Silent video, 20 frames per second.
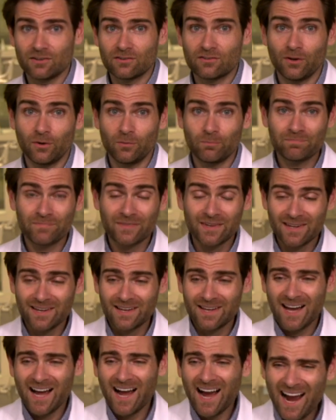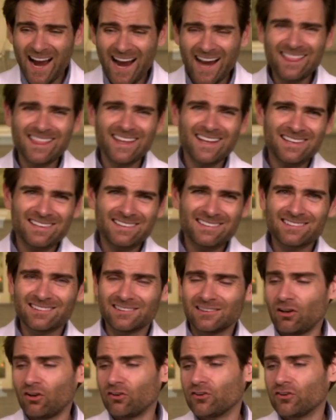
So I think this is a little